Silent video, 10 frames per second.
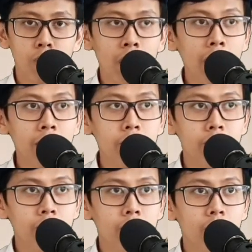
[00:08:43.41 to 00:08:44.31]
to
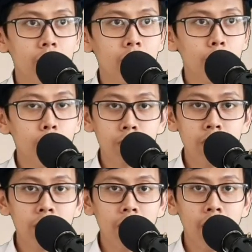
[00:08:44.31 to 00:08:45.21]

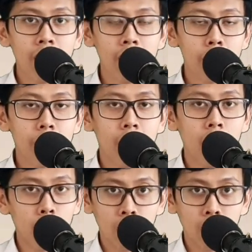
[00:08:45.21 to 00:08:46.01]
10:15 a.m.,